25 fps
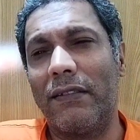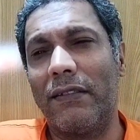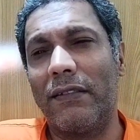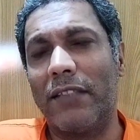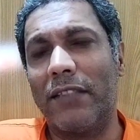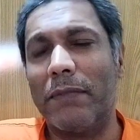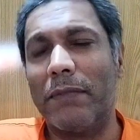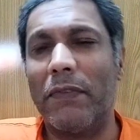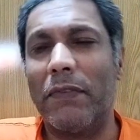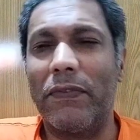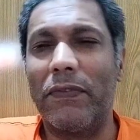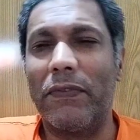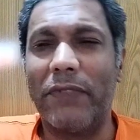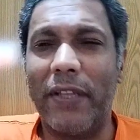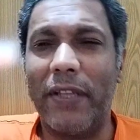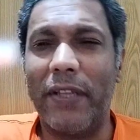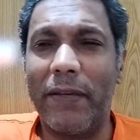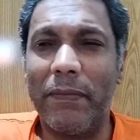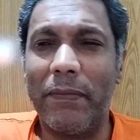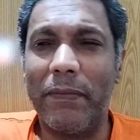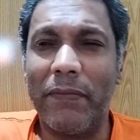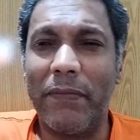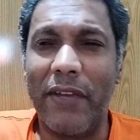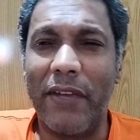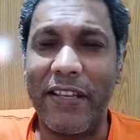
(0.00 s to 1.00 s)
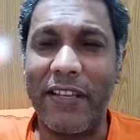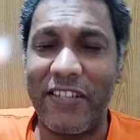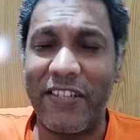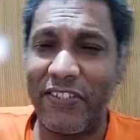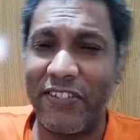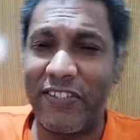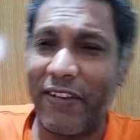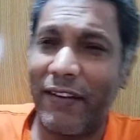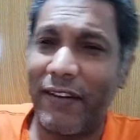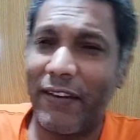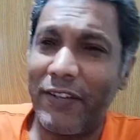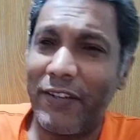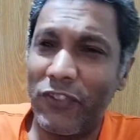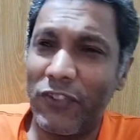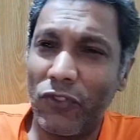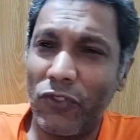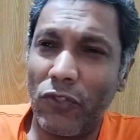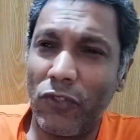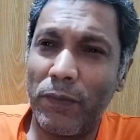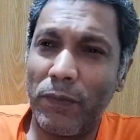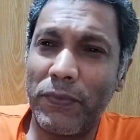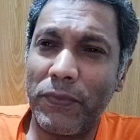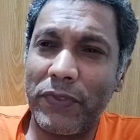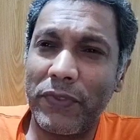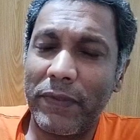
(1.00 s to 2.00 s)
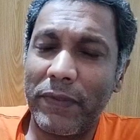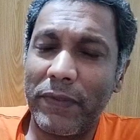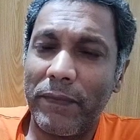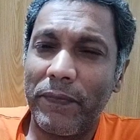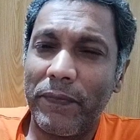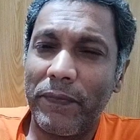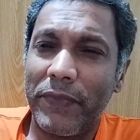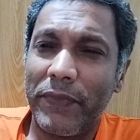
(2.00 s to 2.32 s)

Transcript: some of them as terrorist groups.